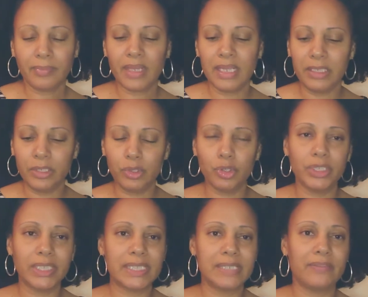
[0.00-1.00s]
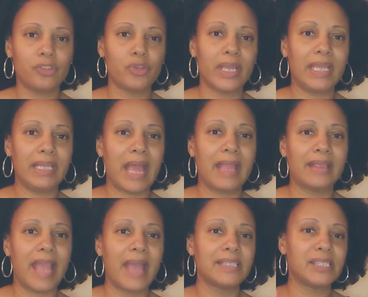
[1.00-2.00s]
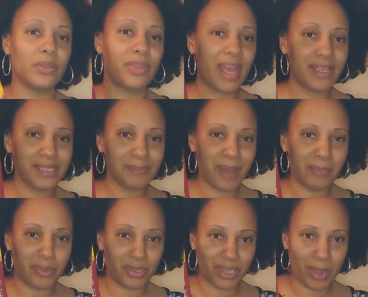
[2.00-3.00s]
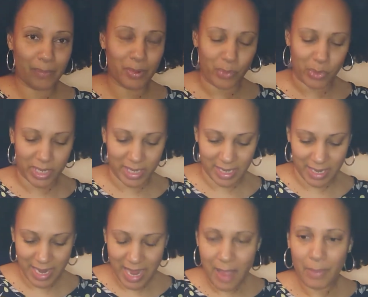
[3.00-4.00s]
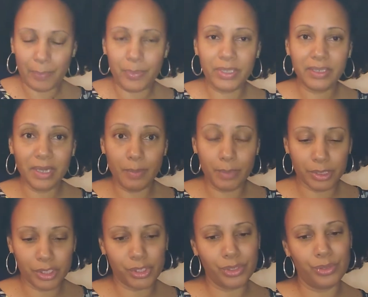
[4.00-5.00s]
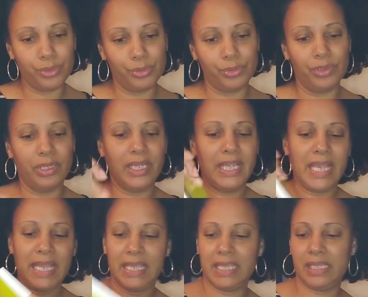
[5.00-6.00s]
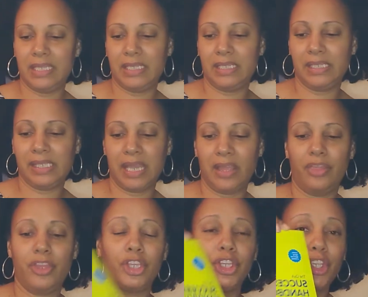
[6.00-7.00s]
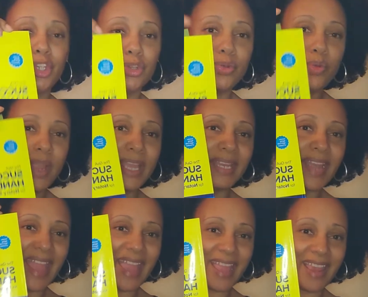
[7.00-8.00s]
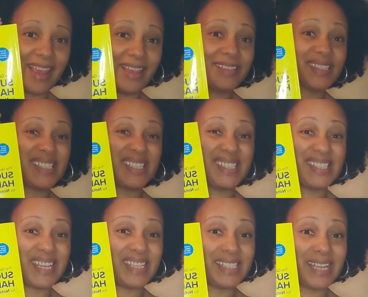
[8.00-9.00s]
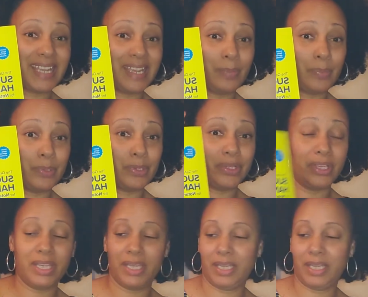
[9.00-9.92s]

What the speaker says: little tricks of the trade like that. So that is my book number 1. My book number 2 is the Q&A Success Handbook